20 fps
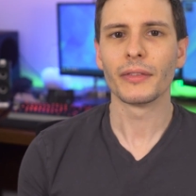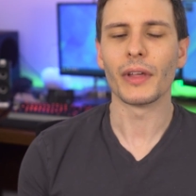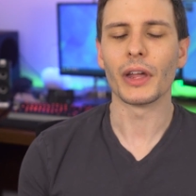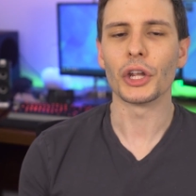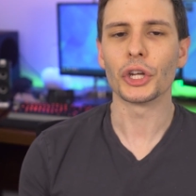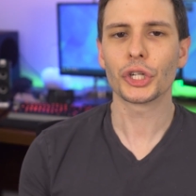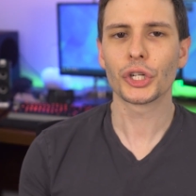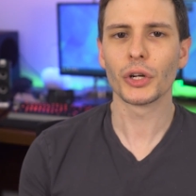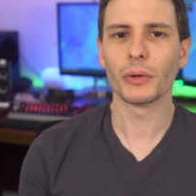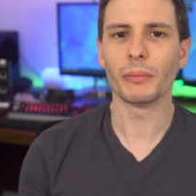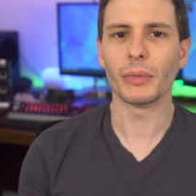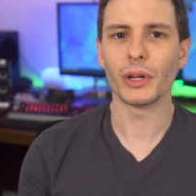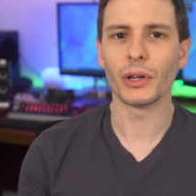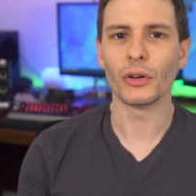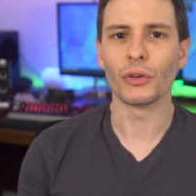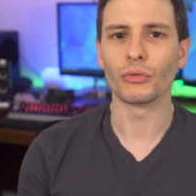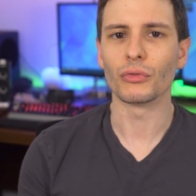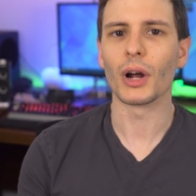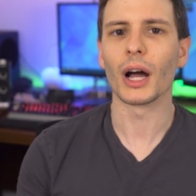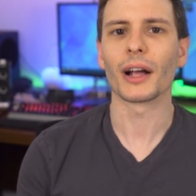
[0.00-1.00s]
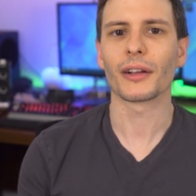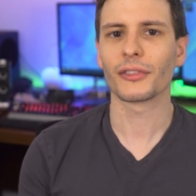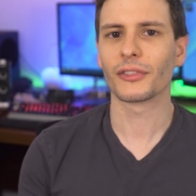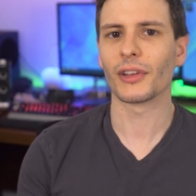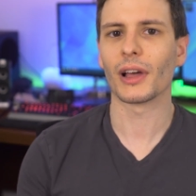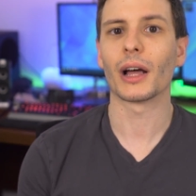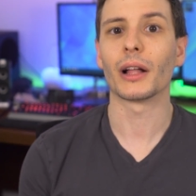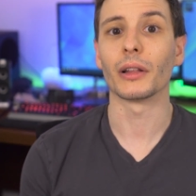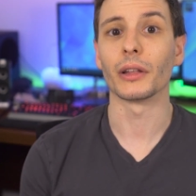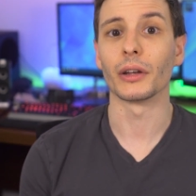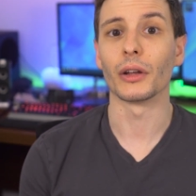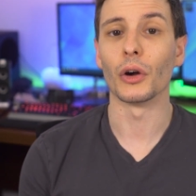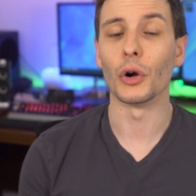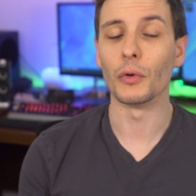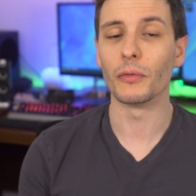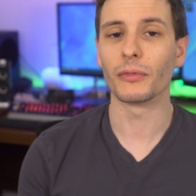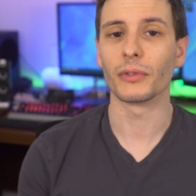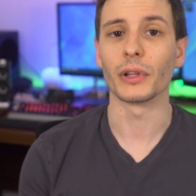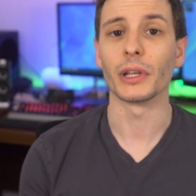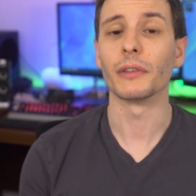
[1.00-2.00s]
then it should be rock solid,
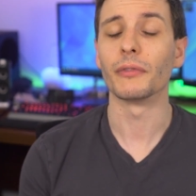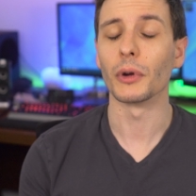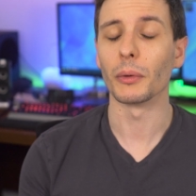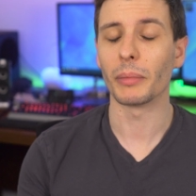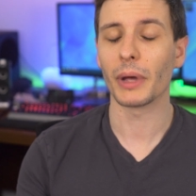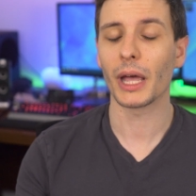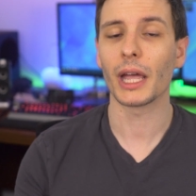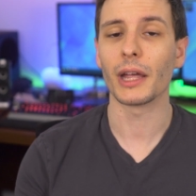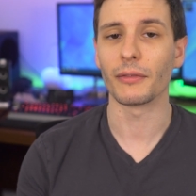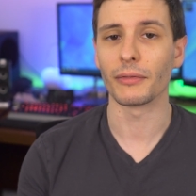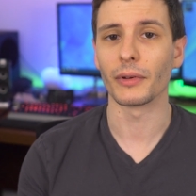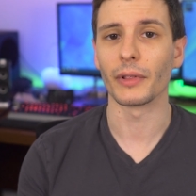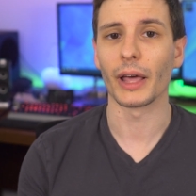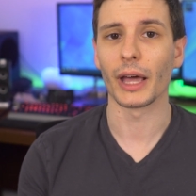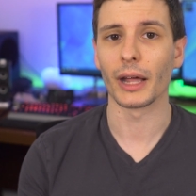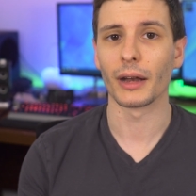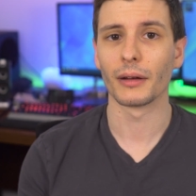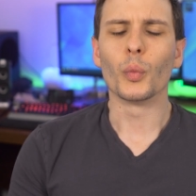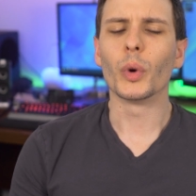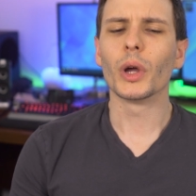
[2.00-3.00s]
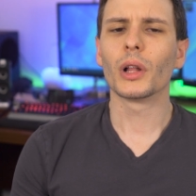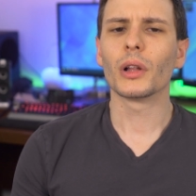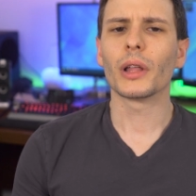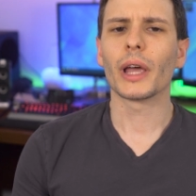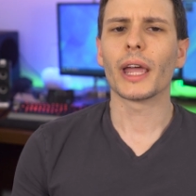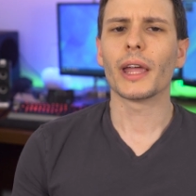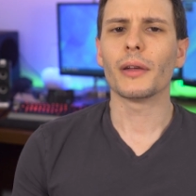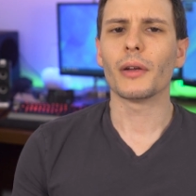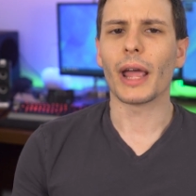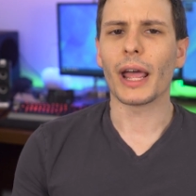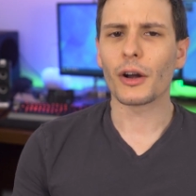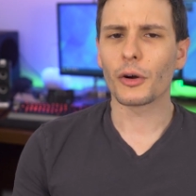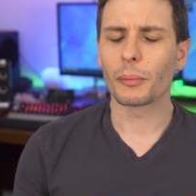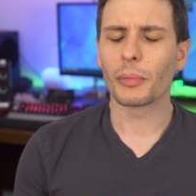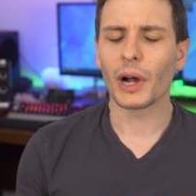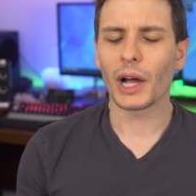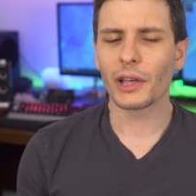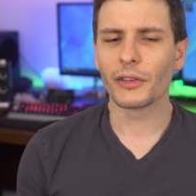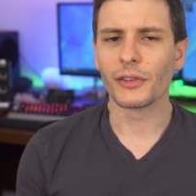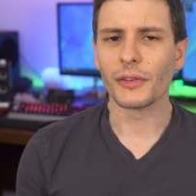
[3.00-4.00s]
hopefully, if you're paying for that. Will an
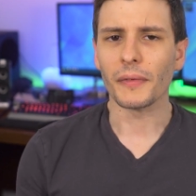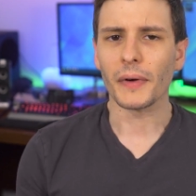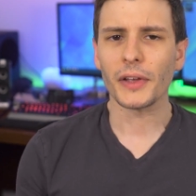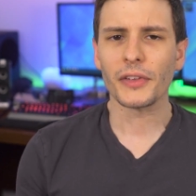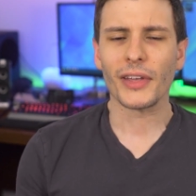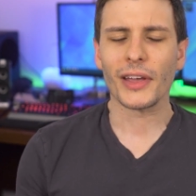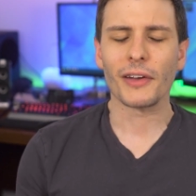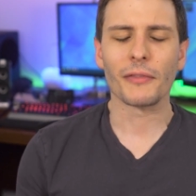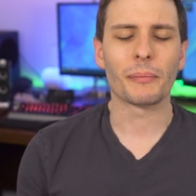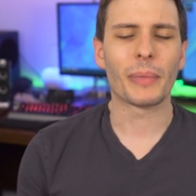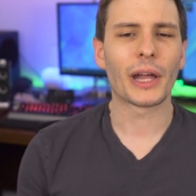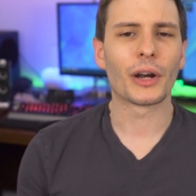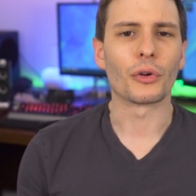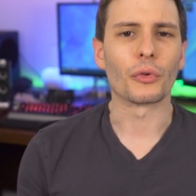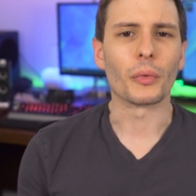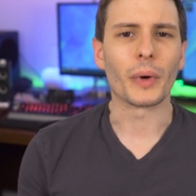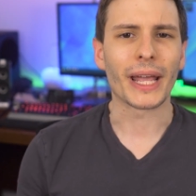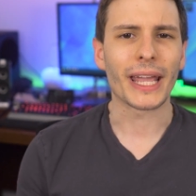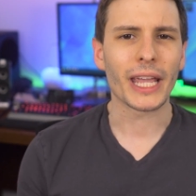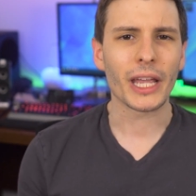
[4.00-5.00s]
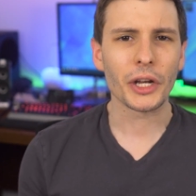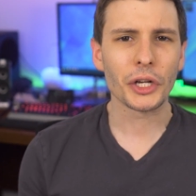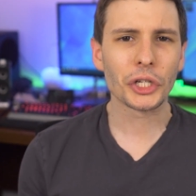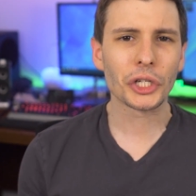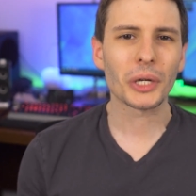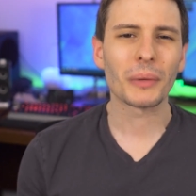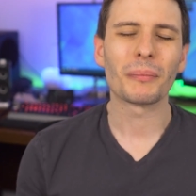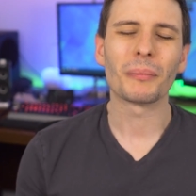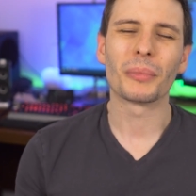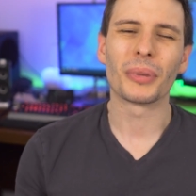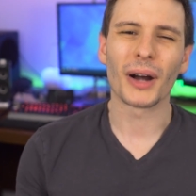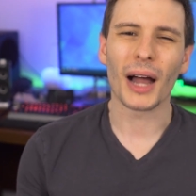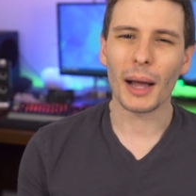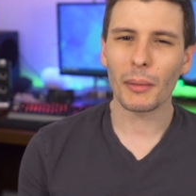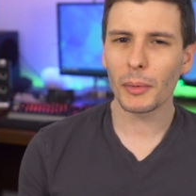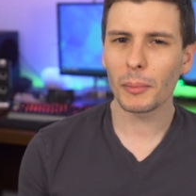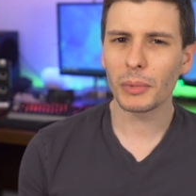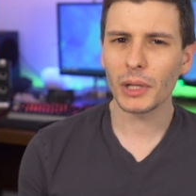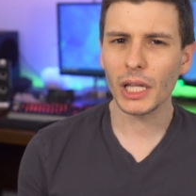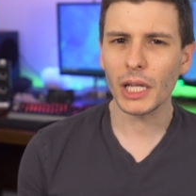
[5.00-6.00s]
enterprise device have better range?
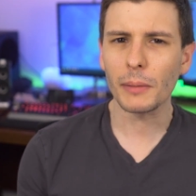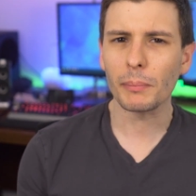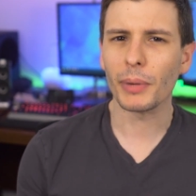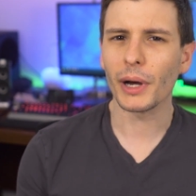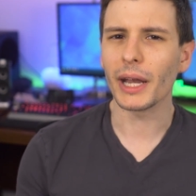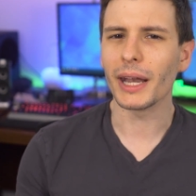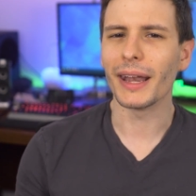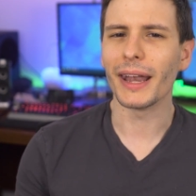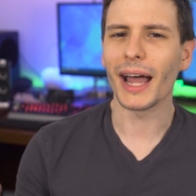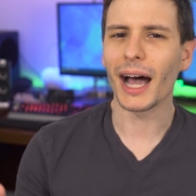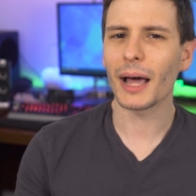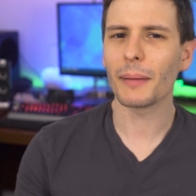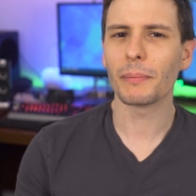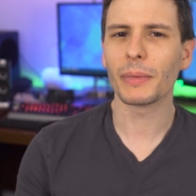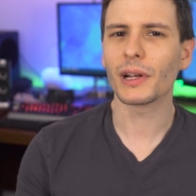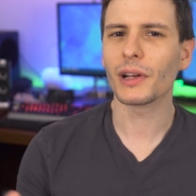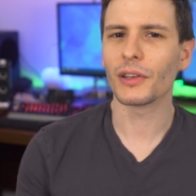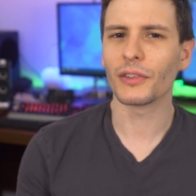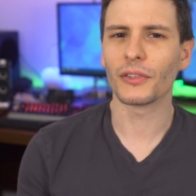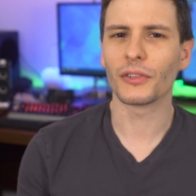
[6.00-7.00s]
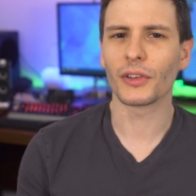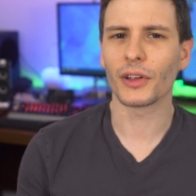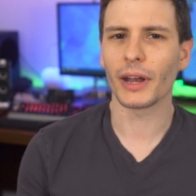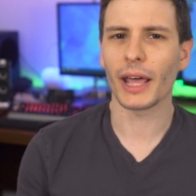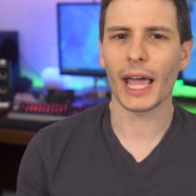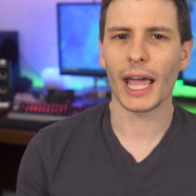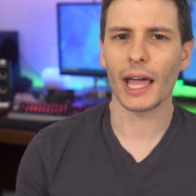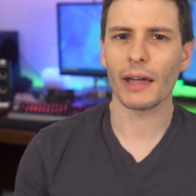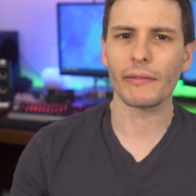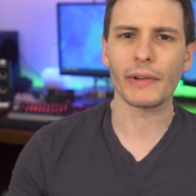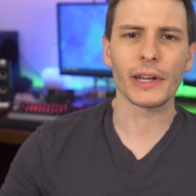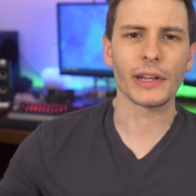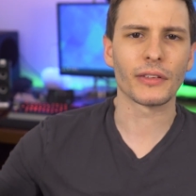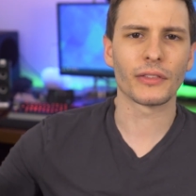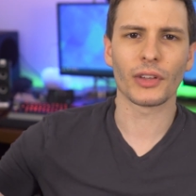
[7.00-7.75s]
Probably, but not because it's going to have any